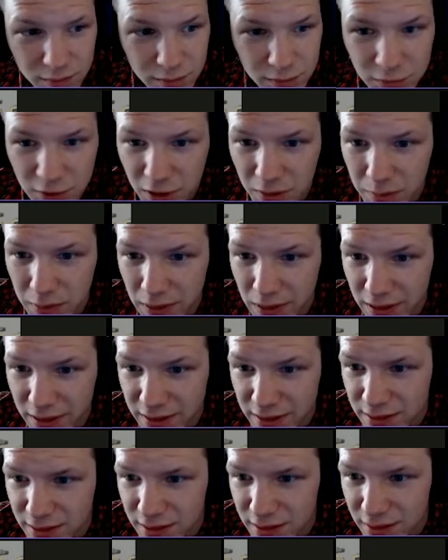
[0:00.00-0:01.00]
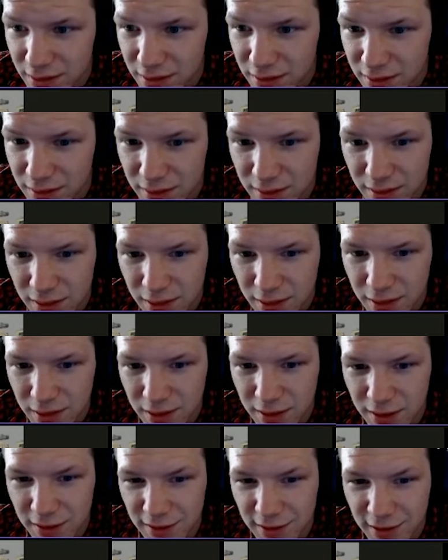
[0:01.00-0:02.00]
the Ballista,
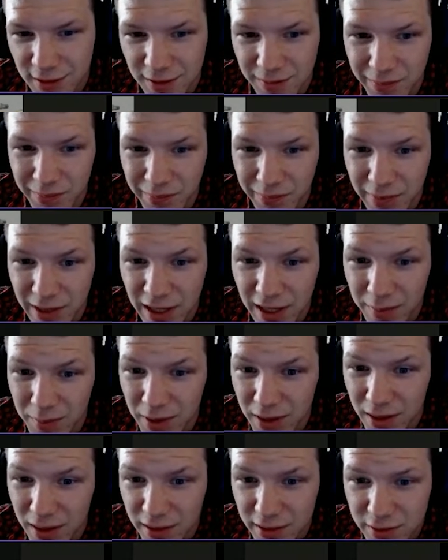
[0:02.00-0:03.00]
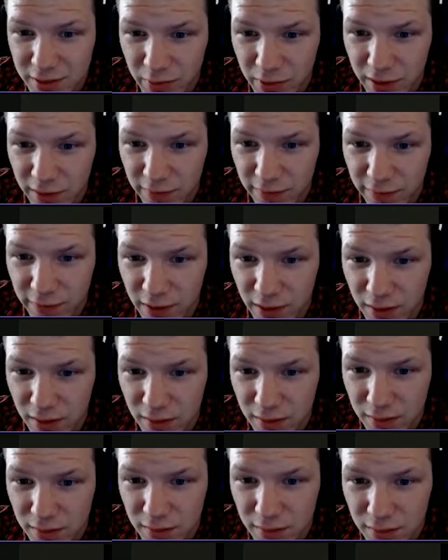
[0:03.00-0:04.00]
and maybe the
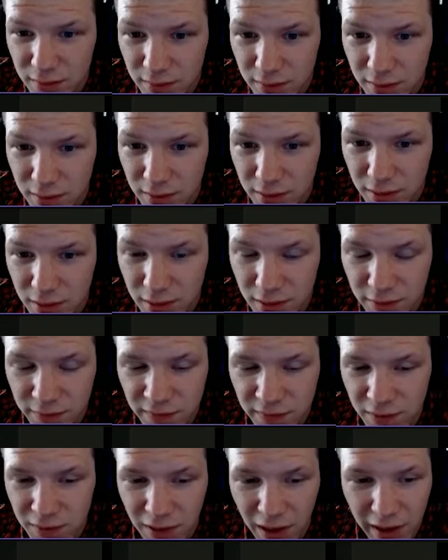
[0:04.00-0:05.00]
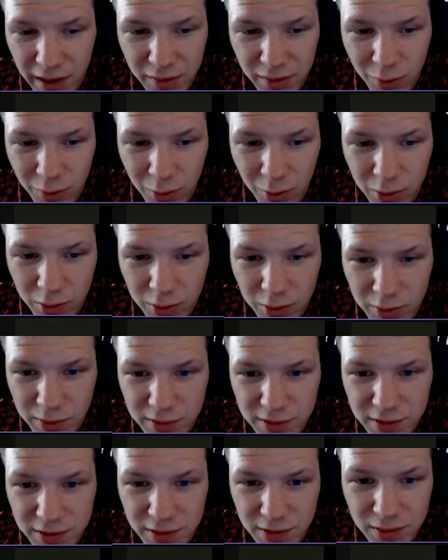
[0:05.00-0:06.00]
Springfield, if you like World War
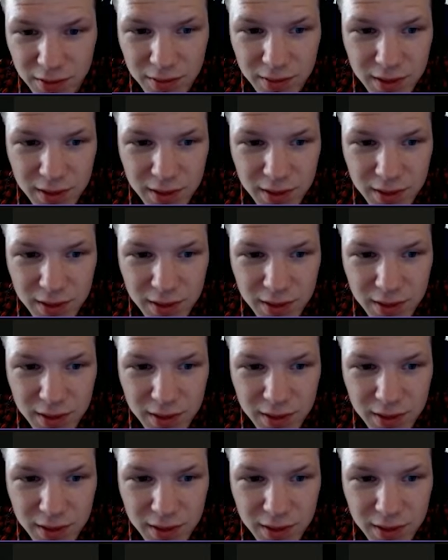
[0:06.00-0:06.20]
II.